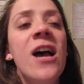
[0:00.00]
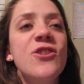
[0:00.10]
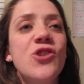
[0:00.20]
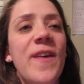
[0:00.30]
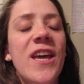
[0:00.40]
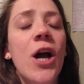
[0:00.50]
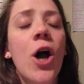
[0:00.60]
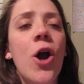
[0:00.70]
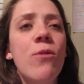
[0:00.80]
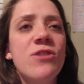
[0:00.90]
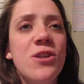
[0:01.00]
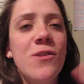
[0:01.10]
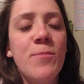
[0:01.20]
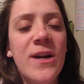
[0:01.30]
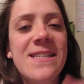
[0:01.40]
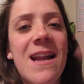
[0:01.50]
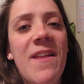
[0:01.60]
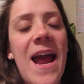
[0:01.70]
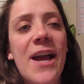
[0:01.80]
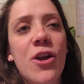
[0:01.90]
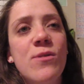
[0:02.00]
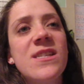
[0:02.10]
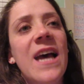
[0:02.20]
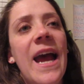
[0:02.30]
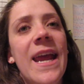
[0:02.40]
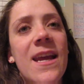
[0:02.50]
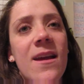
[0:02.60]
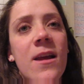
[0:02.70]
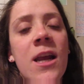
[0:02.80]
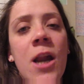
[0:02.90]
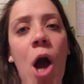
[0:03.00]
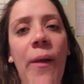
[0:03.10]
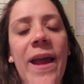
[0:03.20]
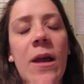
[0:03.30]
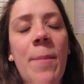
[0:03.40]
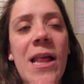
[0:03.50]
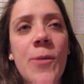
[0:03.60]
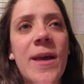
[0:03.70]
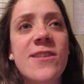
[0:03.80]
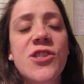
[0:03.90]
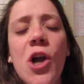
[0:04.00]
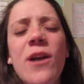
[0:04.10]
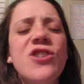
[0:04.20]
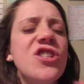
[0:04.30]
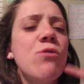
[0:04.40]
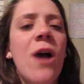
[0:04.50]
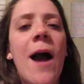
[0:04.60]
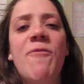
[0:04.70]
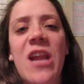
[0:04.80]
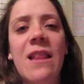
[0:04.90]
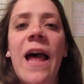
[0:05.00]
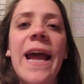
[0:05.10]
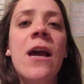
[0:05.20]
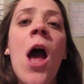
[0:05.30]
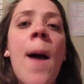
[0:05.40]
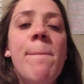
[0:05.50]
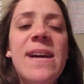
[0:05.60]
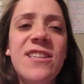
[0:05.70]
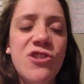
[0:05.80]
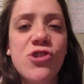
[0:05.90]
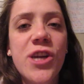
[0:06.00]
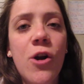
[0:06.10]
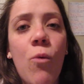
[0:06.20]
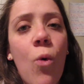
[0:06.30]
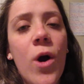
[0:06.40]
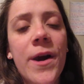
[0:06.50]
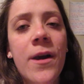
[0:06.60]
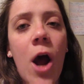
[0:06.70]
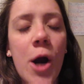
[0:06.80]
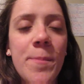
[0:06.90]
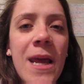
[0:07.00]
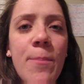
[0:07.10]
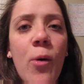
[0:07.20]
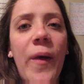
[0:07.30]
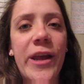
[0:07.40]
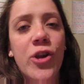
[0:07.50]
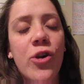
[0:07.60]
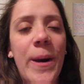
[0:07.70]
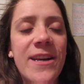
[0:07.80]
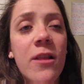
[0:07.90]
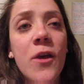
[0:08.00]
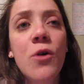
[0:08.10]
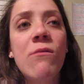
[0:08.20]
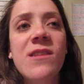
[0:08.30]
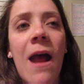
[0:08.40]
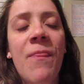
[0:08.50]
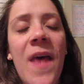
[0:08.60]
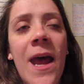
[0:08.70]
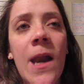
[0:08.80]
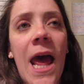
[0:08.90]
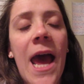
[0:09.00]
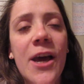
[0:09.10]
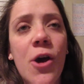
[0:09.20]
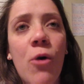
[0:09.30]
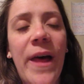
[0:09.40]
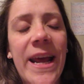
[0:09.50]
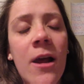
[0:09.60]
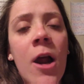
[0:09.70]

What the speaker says: So they go to the prison, and Echo's like, you know, like, Bellamy's so, it's just so confident, like, my sister's gonna warn our people, like, you're going to lose. And then Echo, like,